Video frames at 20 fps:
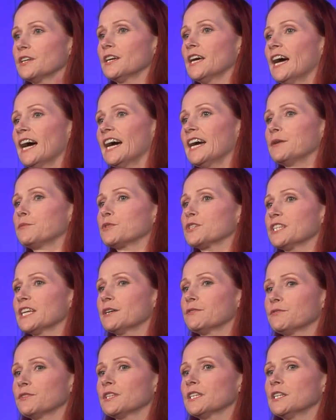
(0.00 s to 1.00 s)
hi, we're
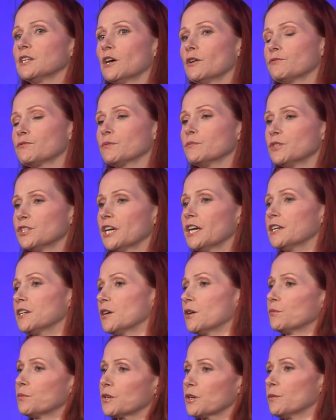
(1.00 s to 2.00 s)
definitely not from
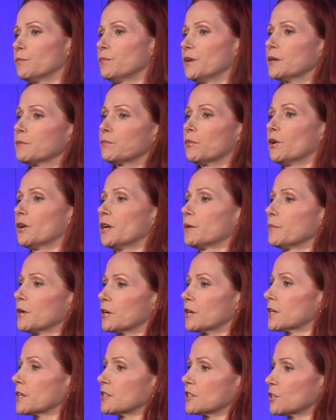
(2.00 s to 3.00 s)
China, we're big boy
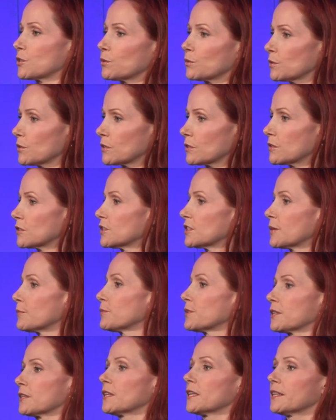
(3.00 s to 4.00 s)
American Solar, or
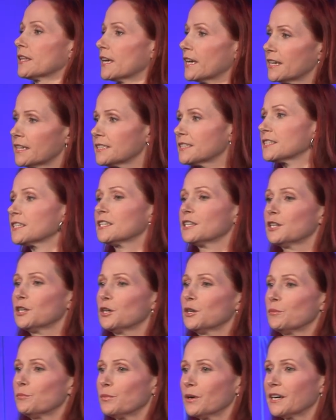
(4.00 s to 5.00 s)
something like that.
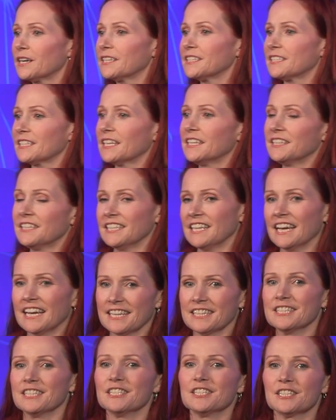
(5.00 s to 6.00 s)
But in the
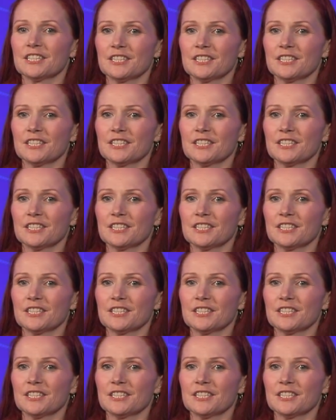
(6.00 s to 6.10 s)
end,